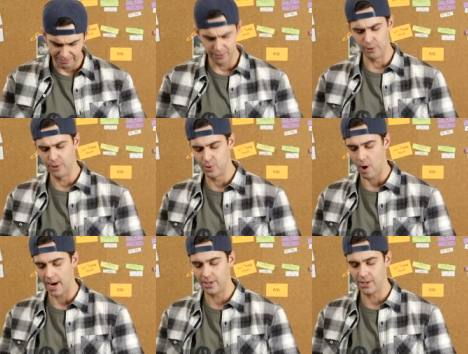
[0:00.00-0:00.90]
foods,
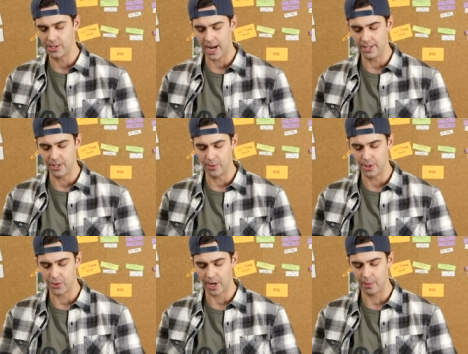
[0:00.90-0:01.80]
why did you decide to do
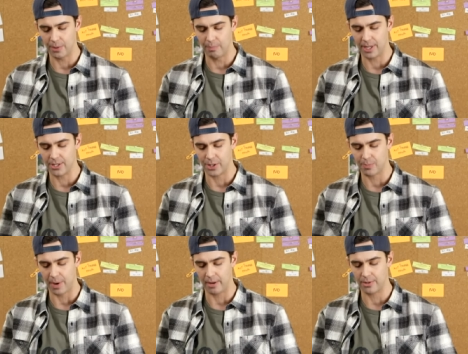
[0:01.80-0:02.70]
a trick with Brussels
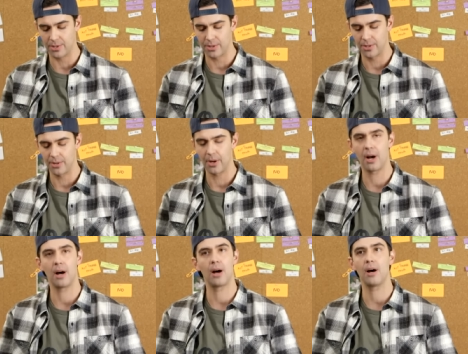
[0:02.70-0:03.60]
sprouts?
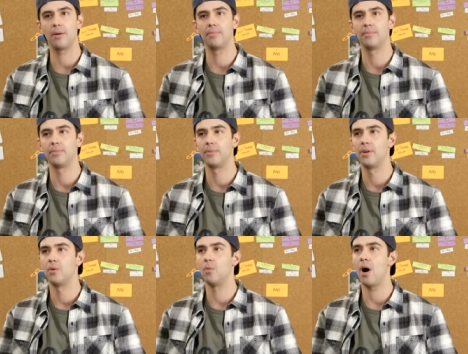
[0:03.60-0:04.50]

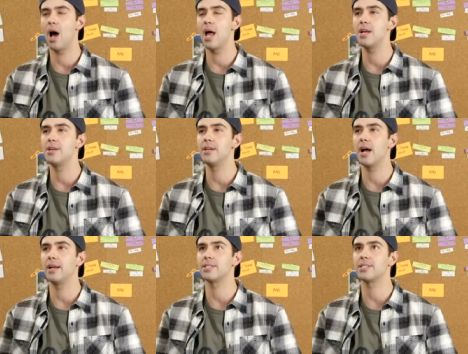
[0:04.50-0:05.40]
Why did
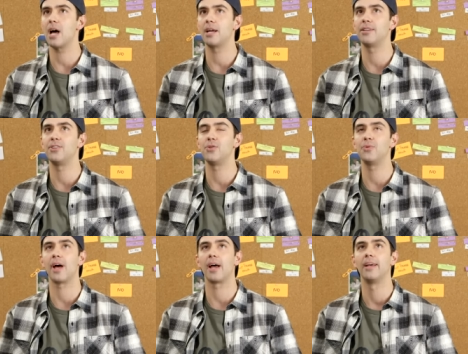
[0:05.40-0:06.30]
I decide to do
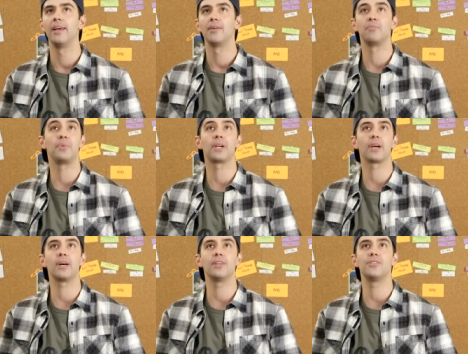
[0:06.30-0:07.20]
that?
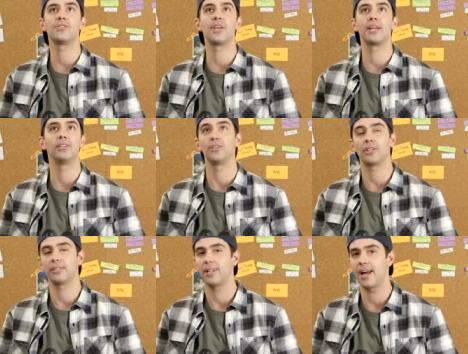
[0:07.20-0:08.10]
Because they
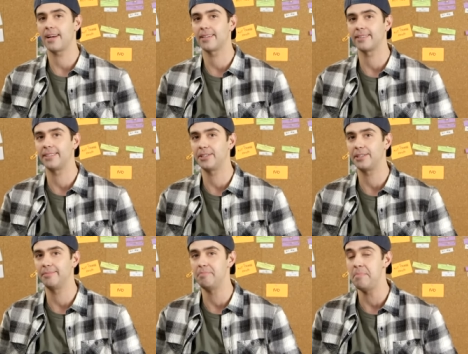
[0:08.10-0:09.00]
look like
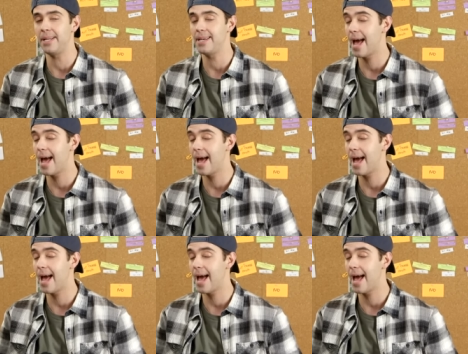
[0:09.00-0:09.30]
little mini